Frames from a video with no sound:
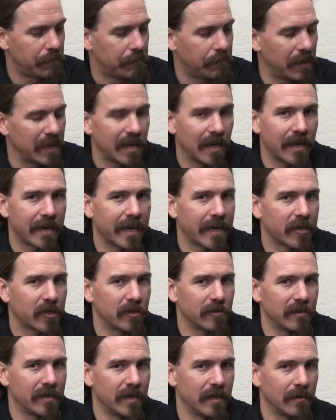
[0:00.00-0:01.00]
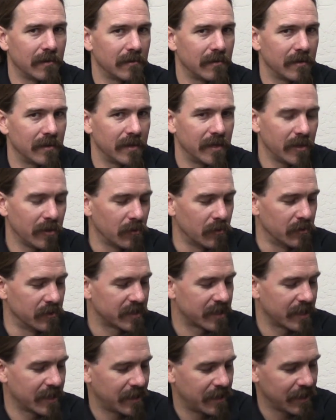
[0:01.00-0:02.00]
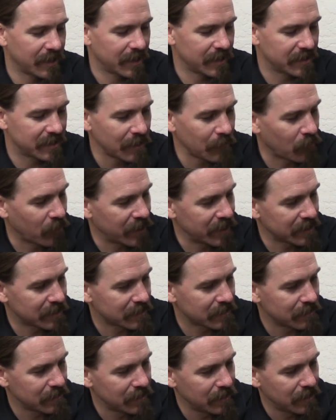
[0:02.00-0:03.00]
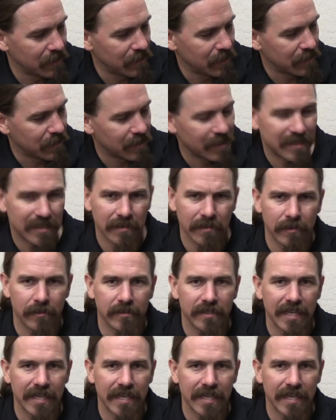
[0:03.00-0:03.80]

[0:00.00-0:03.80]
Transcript: but not actually use. And I think in some ways, it's a little